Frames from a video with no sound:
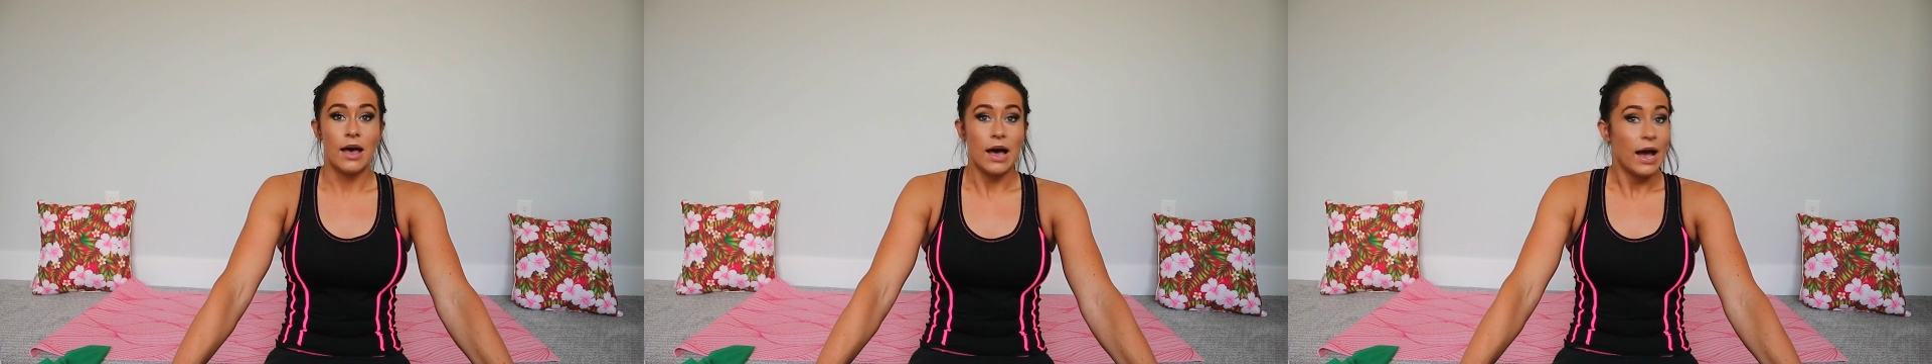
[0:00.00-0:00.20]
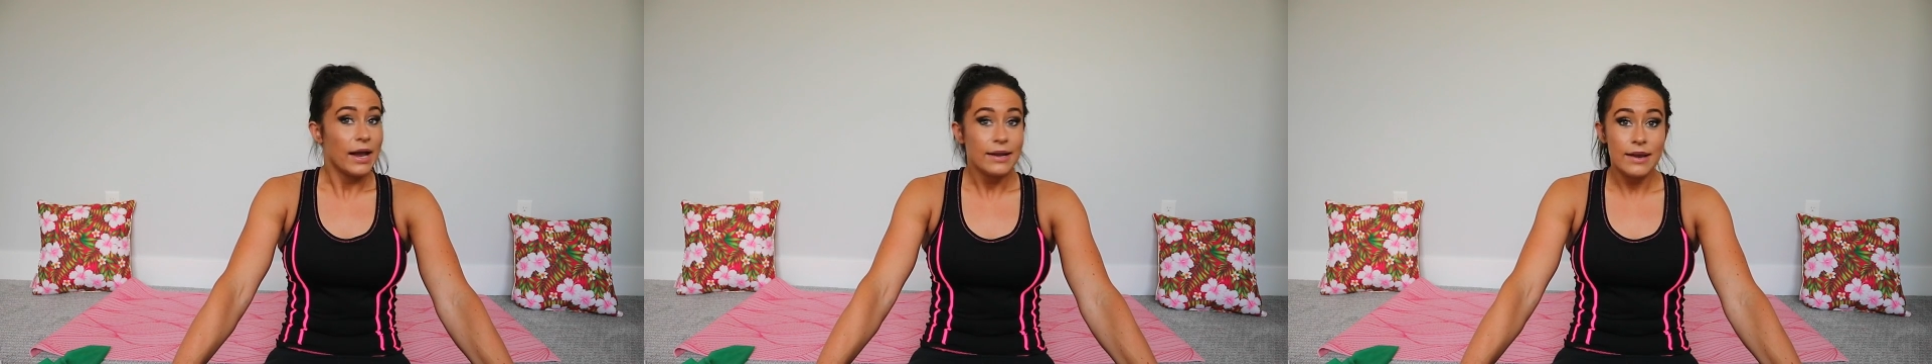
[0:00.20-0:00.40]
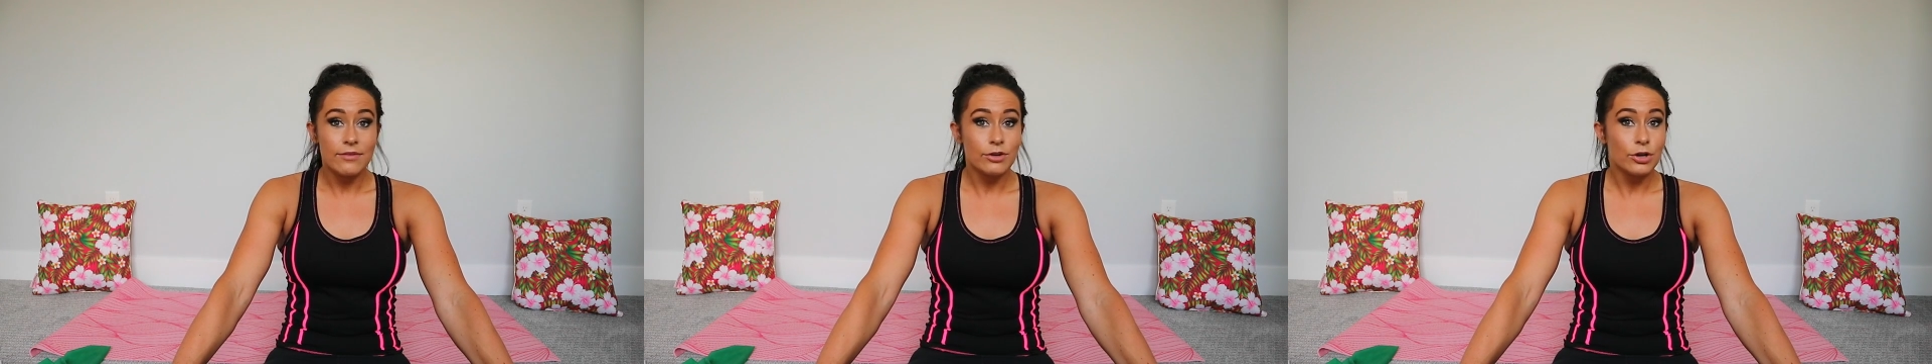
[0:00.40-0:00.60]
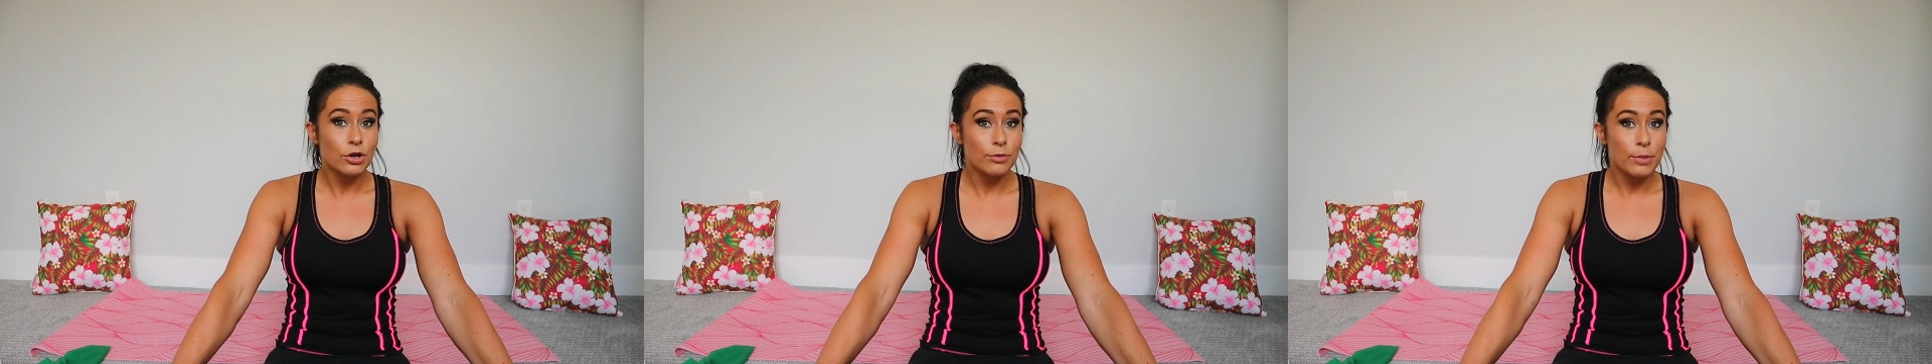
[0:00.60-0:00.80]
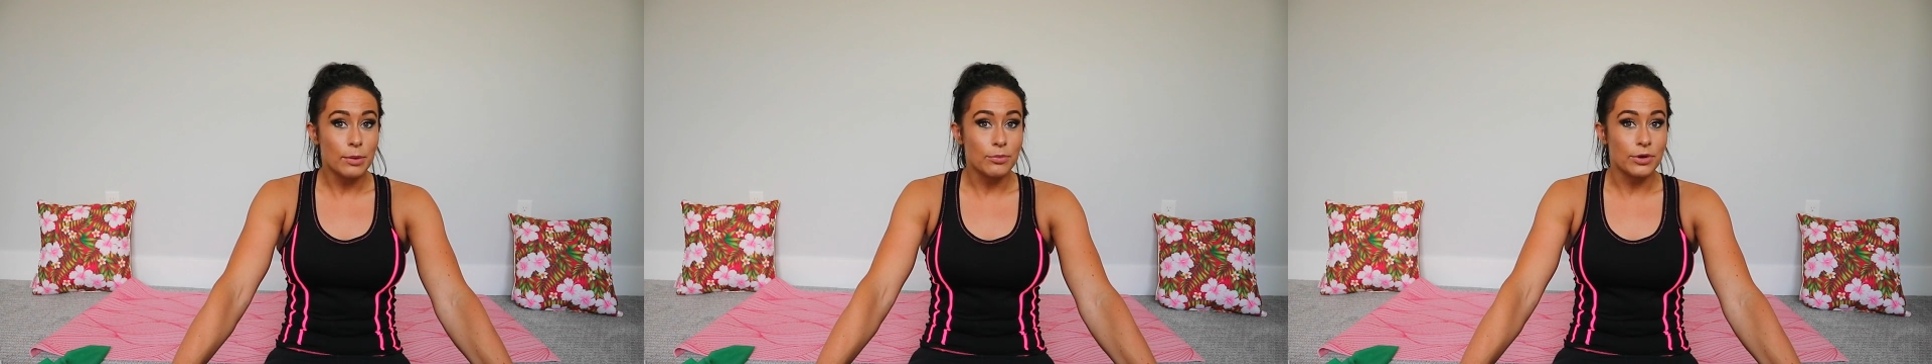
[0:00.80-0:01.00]
I never
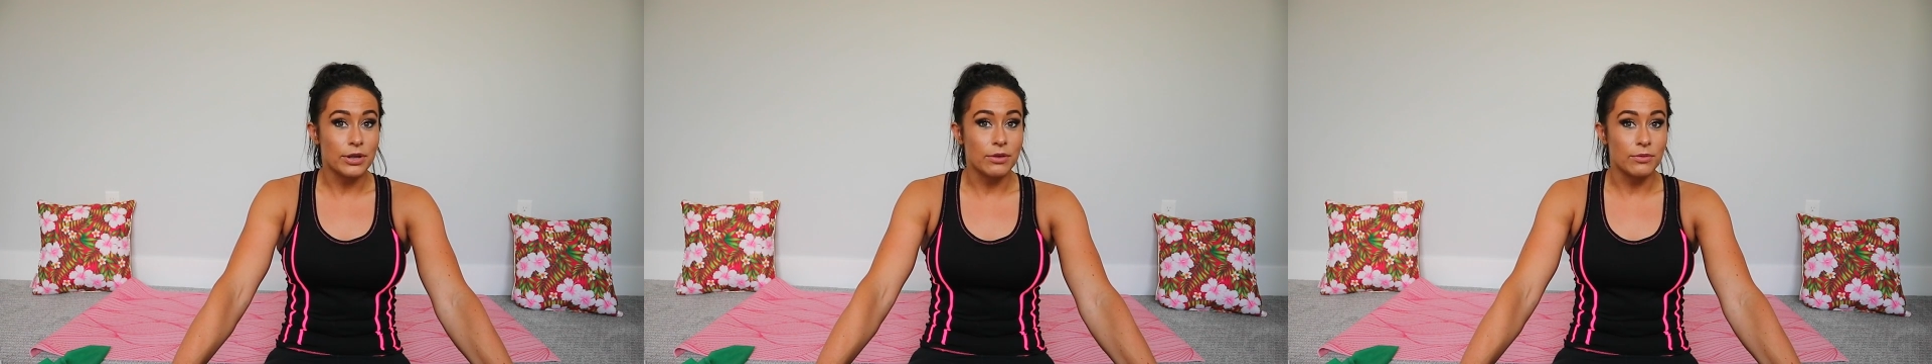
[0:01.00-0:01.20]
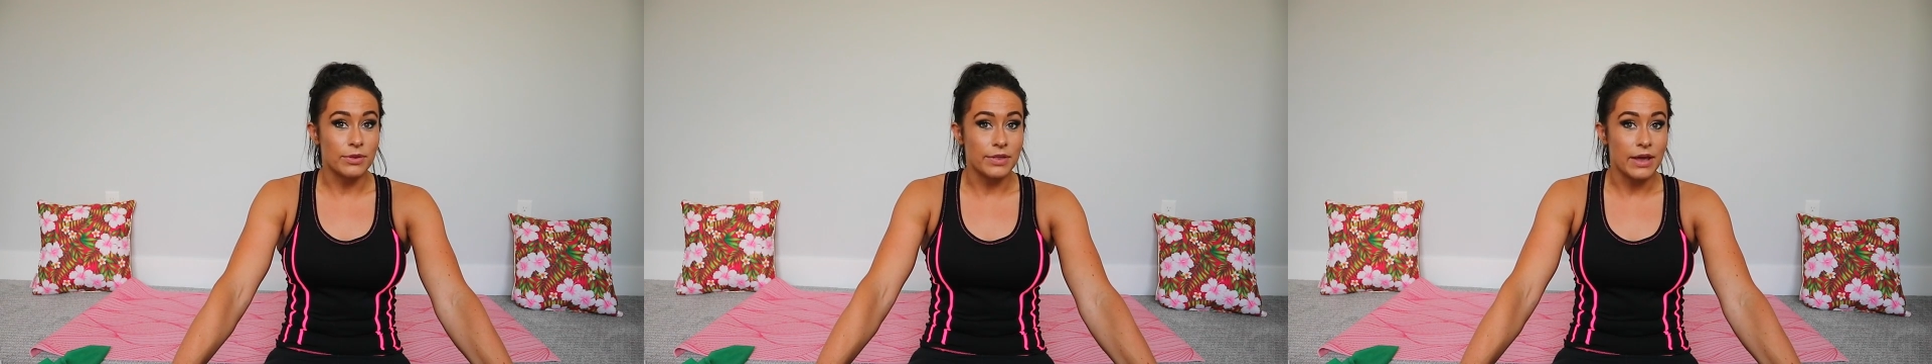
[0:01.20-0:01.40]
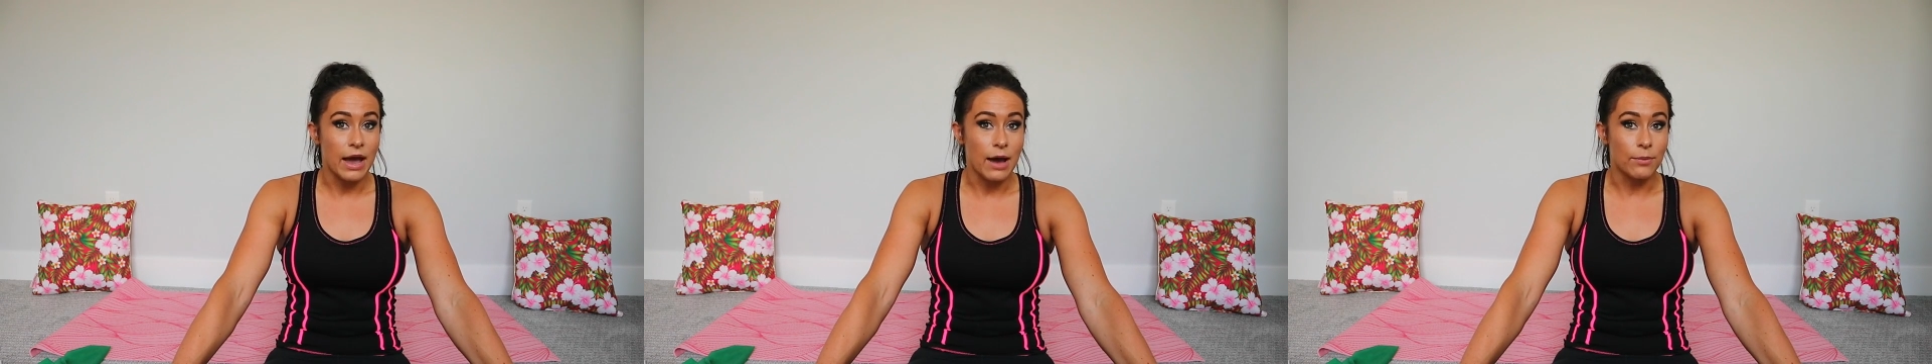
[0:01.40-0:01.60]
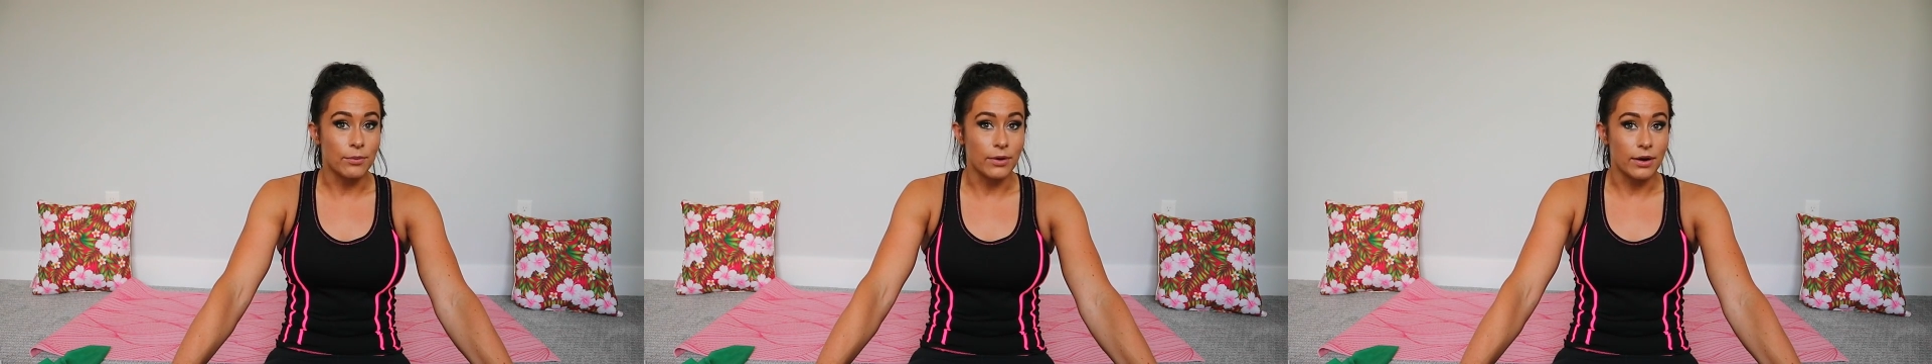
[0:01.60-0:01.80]
knew about breathing with the ab